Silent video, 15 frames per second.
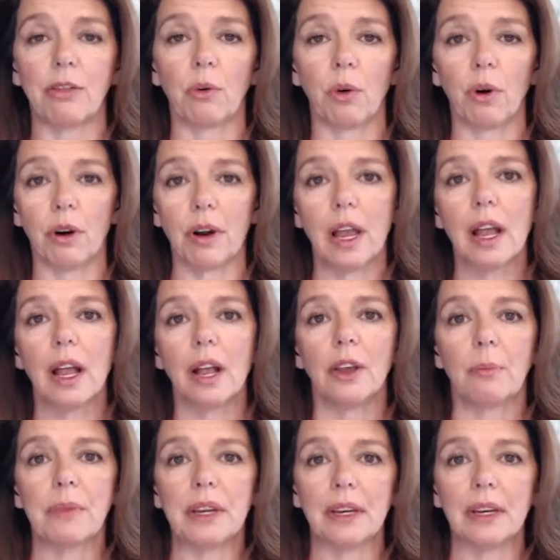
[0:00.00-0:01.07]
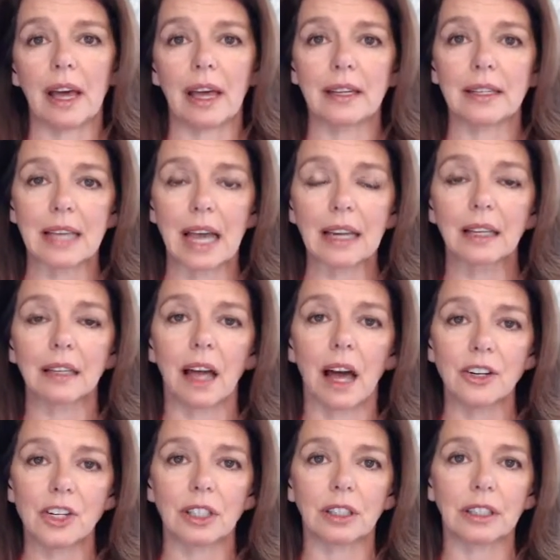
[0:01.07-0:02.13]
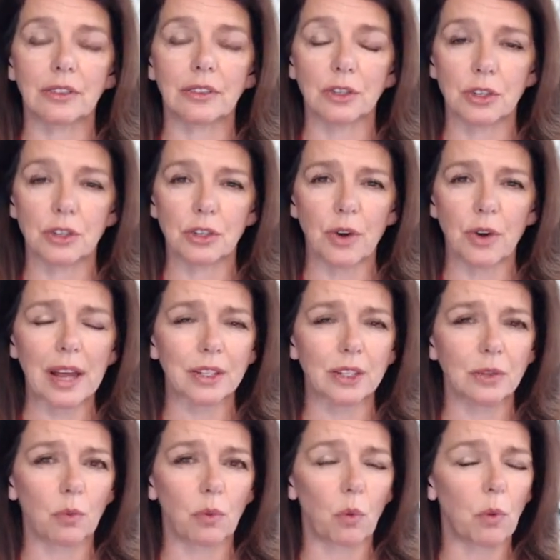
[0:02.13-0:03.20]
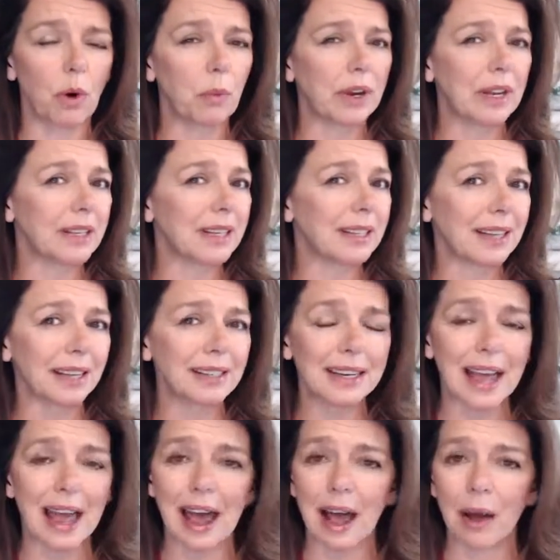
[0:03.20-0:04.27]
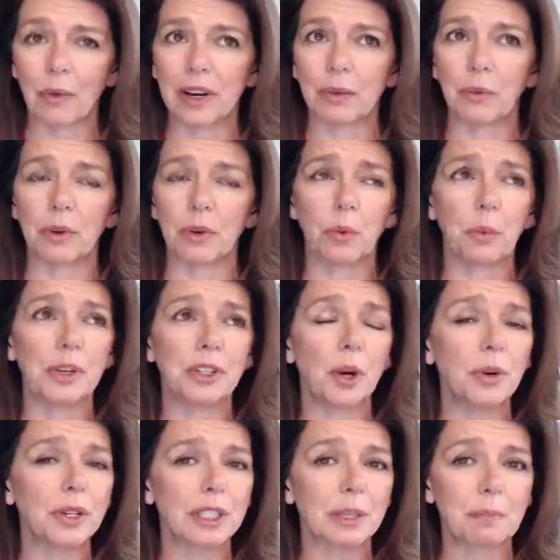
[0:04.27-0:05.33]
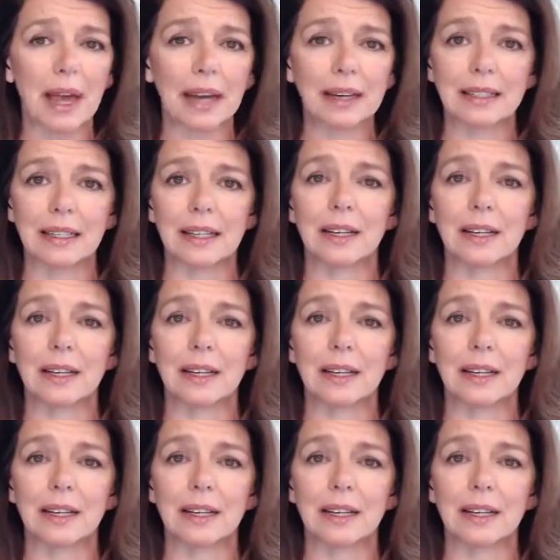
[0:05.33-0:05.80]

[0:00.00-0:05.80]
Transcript: Or, I mean, psychologically, the stress when it doesn't happen, when we don't expect it,